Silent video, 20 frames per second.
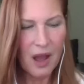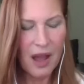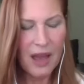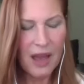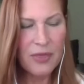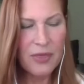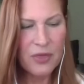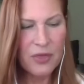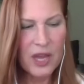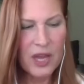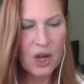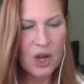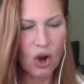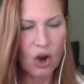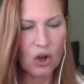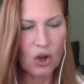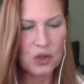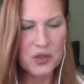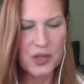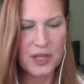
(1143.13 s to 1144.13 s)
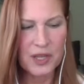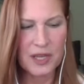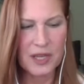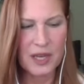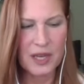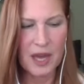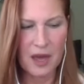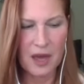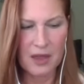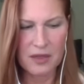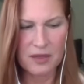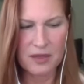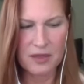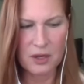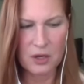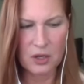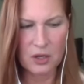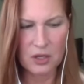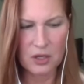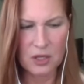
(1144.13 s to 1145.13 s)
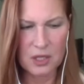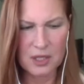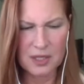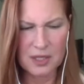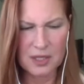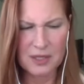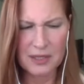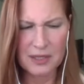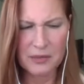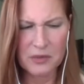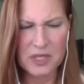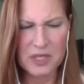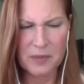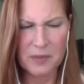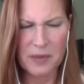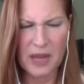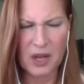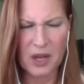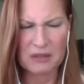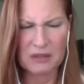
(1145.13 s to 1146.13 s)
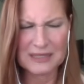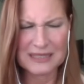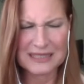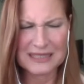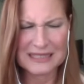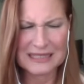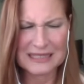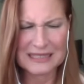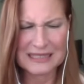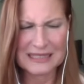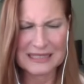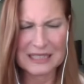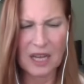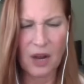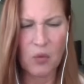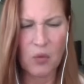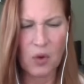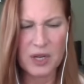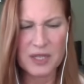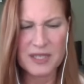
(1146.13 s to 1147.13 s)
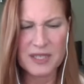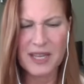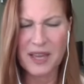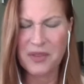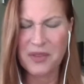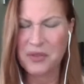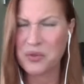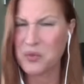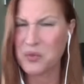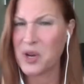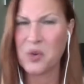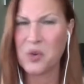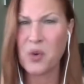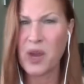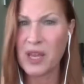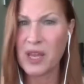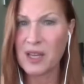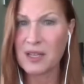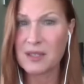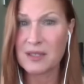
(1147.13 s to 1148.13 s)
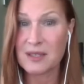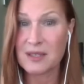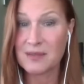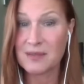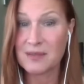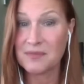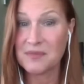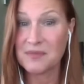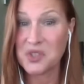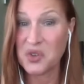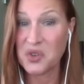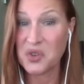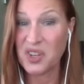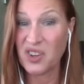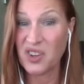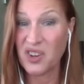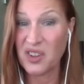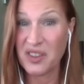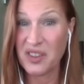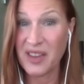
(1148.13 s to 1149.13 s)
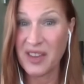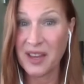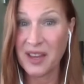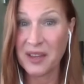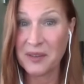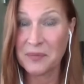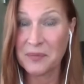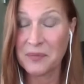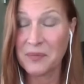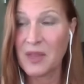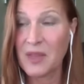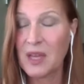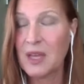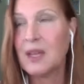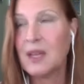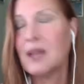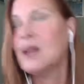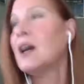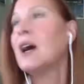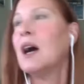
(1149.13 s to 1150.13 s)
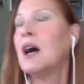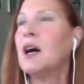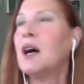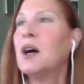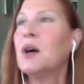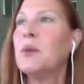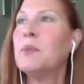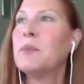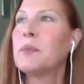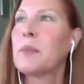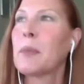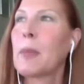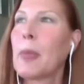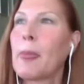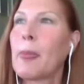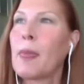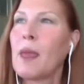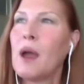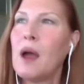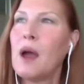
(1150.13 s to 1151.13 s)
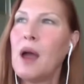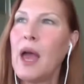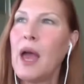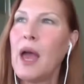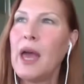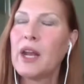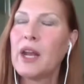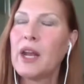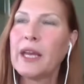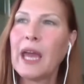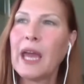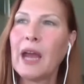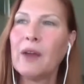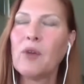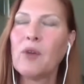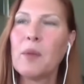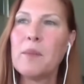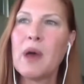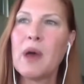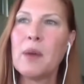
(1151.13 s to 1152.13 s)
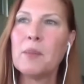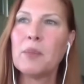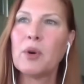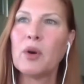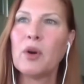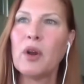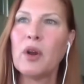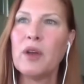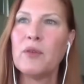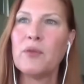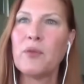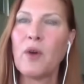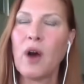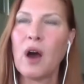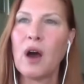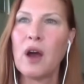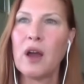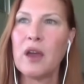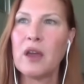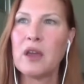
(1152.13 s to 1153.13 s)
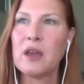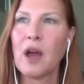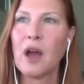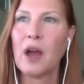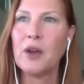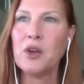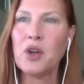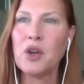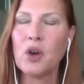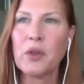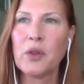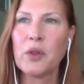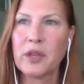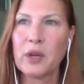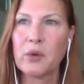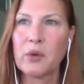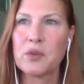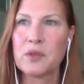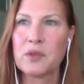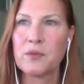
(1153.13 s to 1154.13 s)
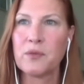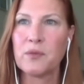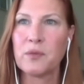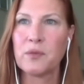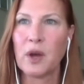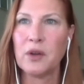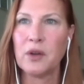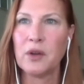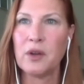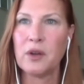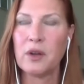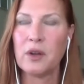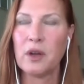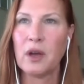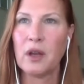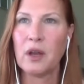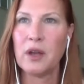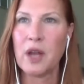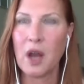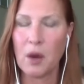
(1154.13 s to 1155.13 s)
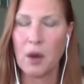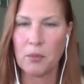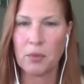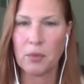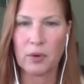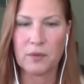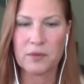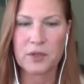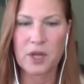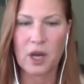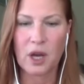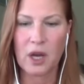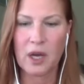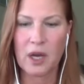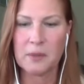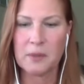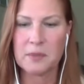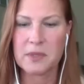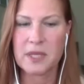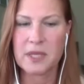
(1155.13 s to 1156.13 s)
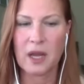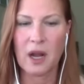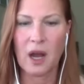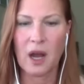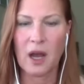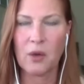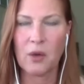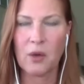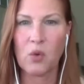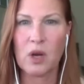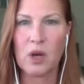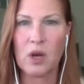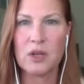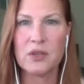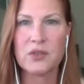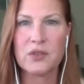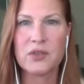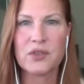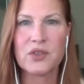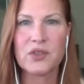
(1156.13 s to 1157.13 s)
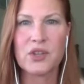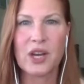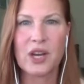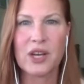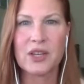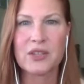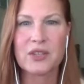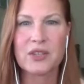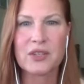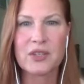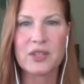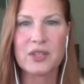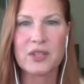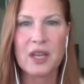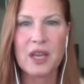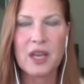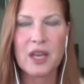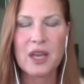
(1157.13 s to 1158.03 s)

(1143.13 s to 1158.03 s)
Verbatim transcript: i think altogether it was about uh, i want to say three weeks shooting all of that um, okay and i can't remember if i i know that there was a a, a number of times that I was just,